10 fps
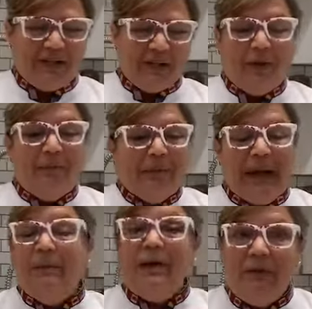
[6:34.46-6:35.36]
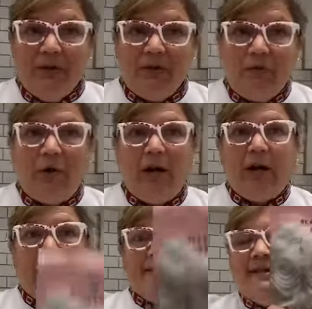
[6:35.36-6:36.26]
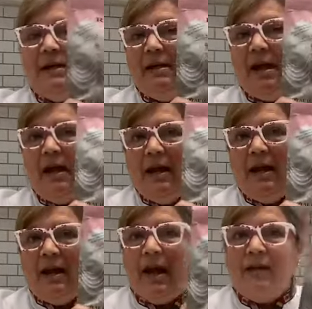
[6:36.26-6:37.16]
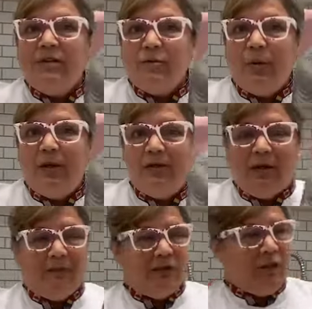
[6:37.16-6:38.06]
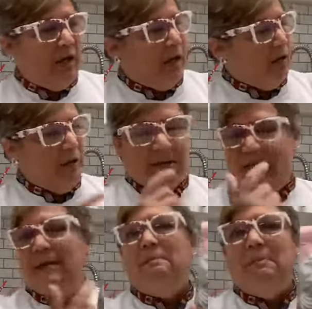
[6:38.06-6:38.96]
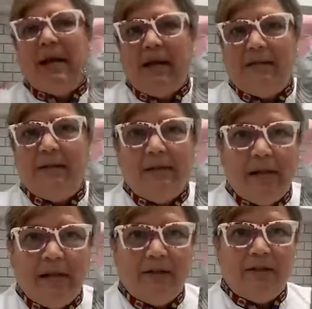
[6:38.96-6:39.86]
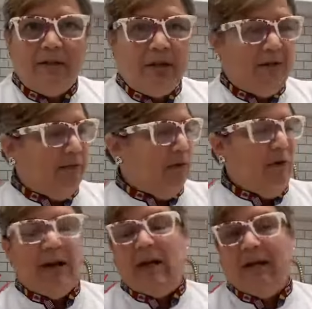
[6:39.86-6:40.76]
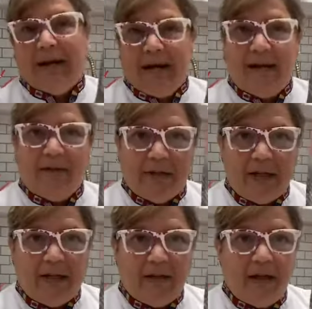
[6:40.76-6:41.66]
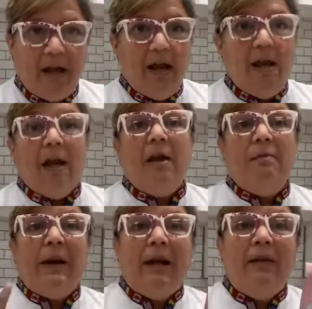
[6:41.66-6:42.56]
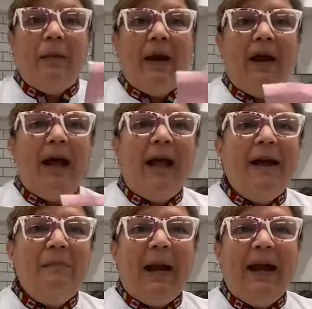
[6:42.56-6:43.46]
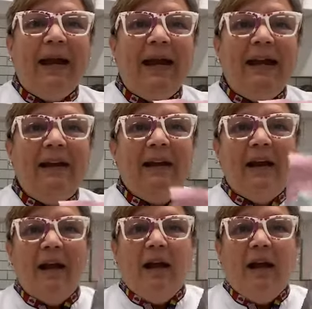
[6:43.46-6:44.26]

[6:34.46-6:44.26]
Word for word: okay, so I'm gonna be using royal icing and I just wanted to give a shout out to these amazing ladies, Jennifer and Kathleen. And by the way, hi Peggy.